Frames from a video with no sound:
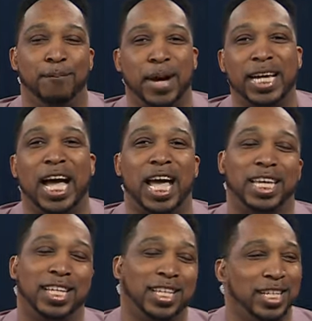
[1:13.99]
My guy,
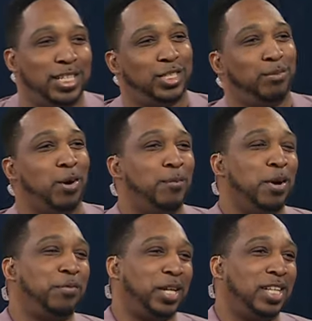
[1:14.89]
Jamal
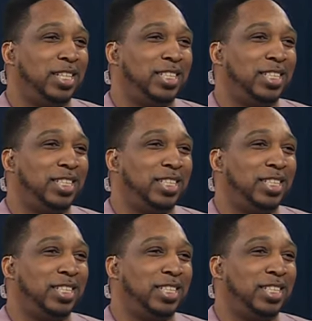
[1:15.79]
Murphy.